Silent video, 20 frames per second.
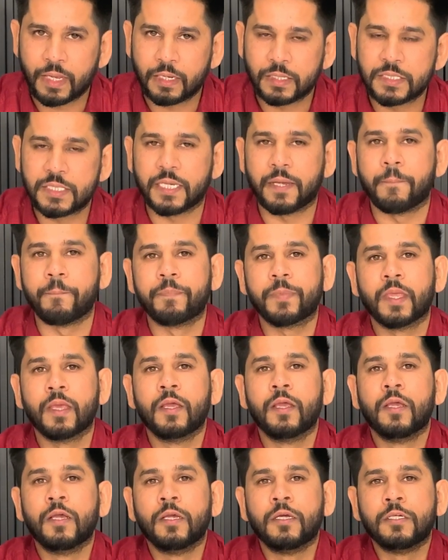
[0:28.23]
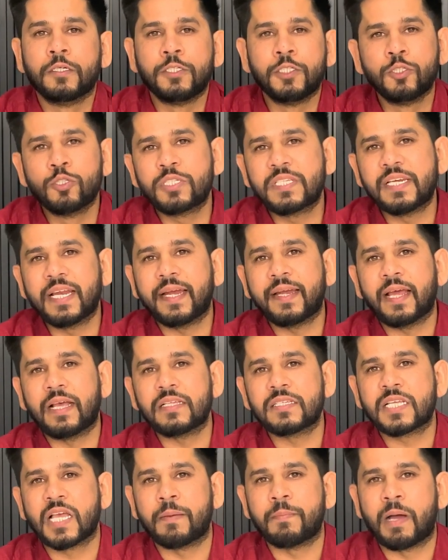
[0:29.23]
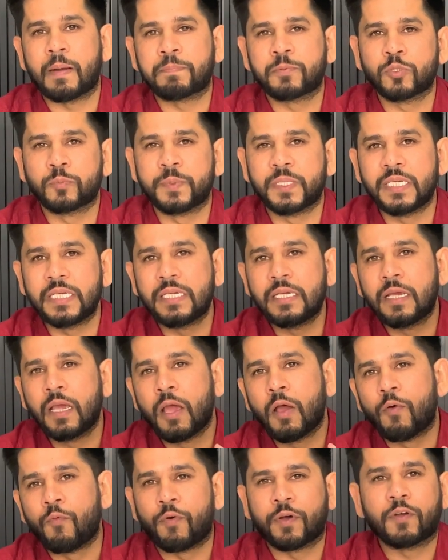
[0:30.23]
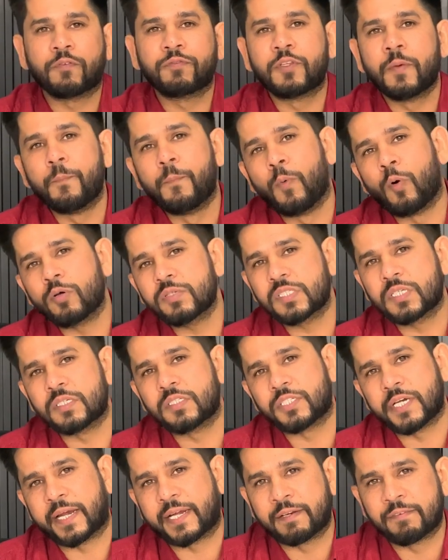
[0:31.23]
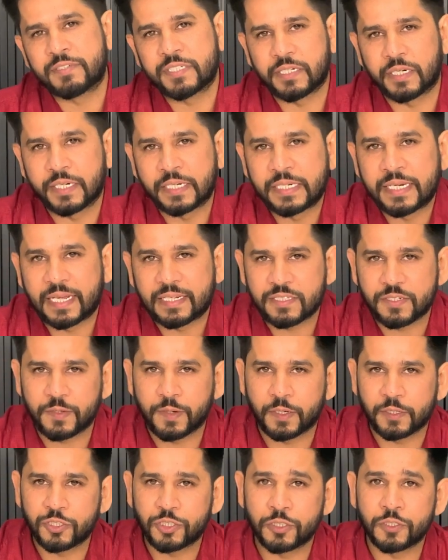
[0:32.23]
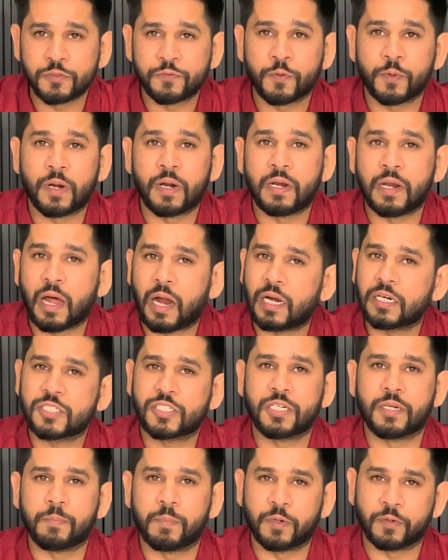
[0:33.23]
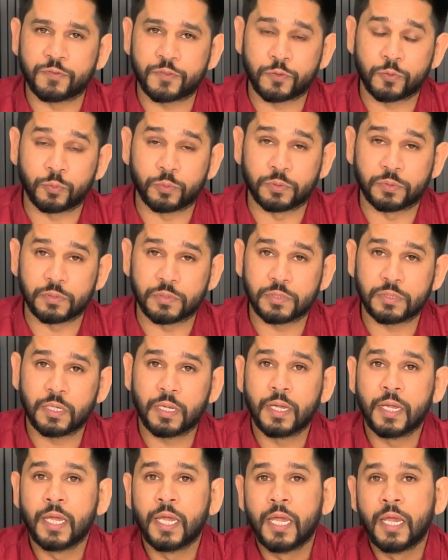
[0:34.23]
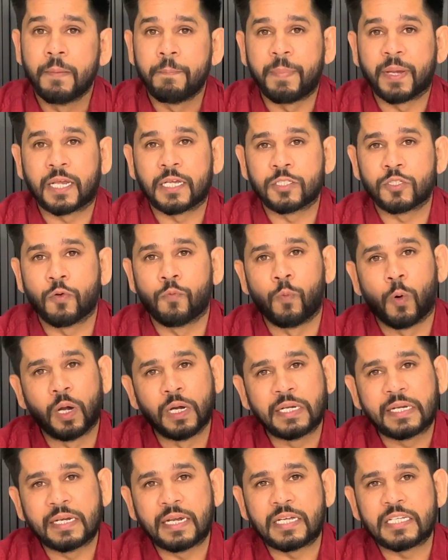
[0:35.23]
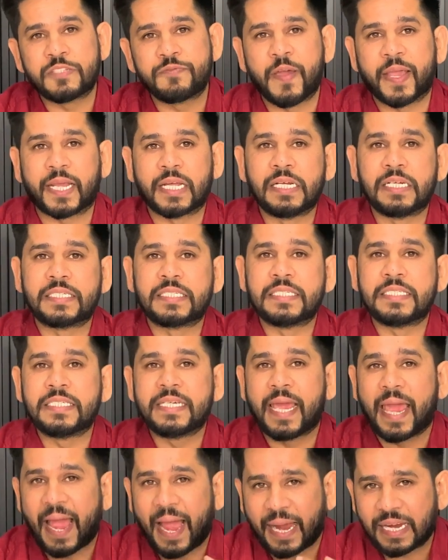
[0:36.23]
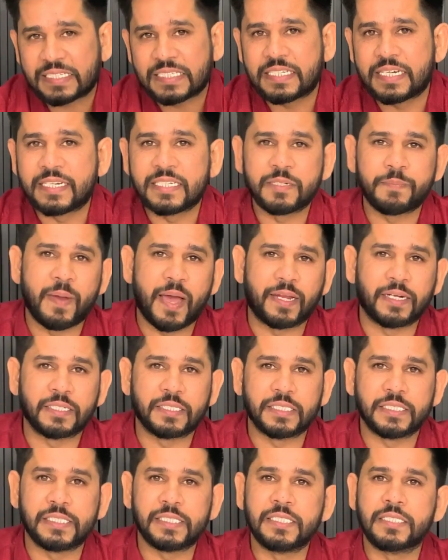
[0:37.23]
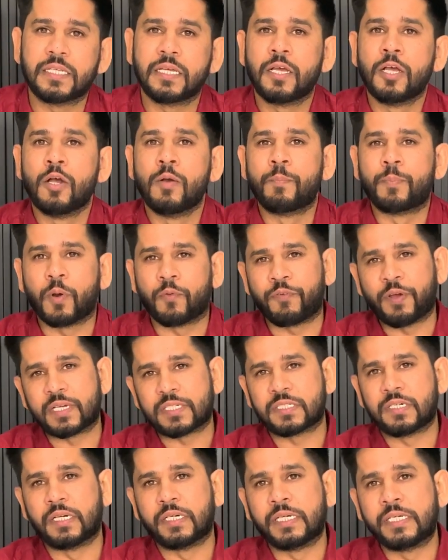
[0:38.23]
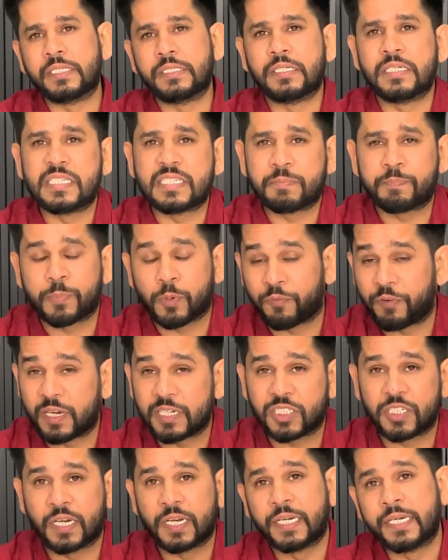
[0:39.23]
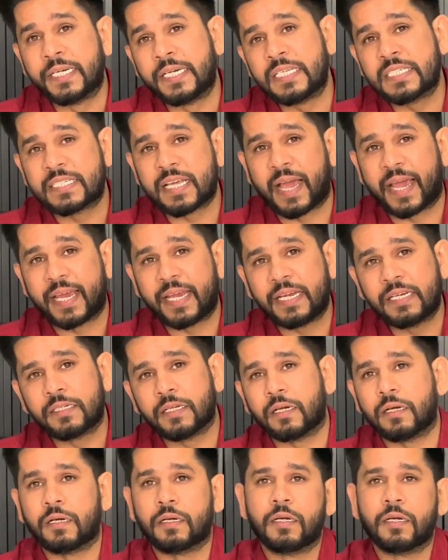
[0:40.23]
See, New Zealand has come up to be one of the most attractive study destinations for a large number of students because of world-class faculty, excellent amenities, professionally designed